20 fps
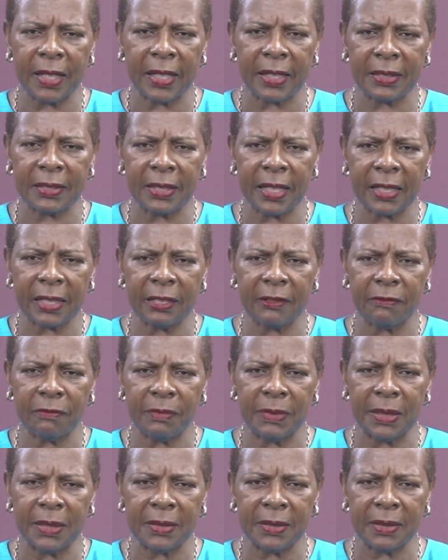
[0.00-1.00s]
Executive
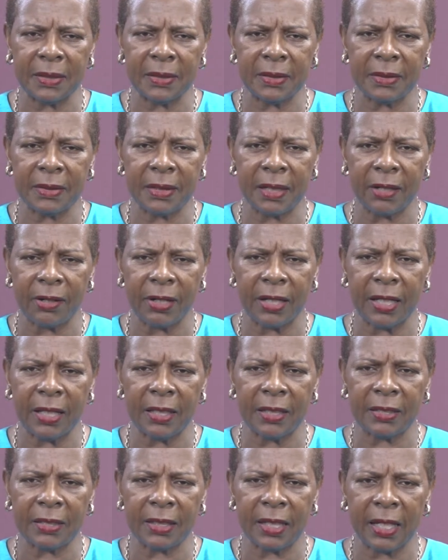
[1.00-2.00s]
meetings are
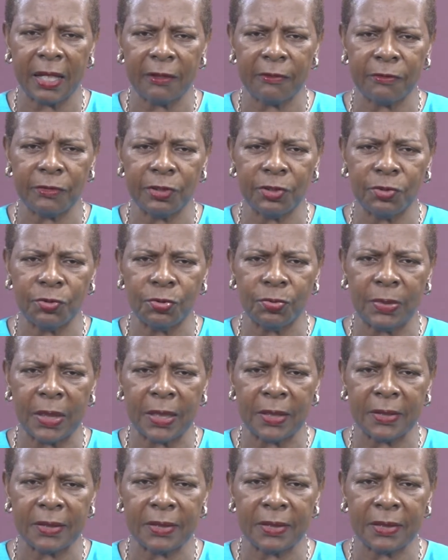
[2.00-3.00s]
held every 2
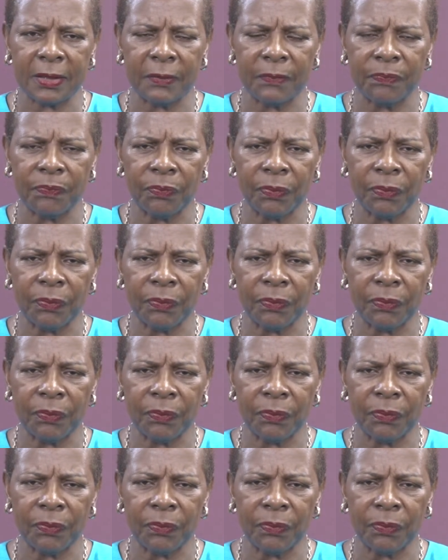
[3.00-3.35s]
months.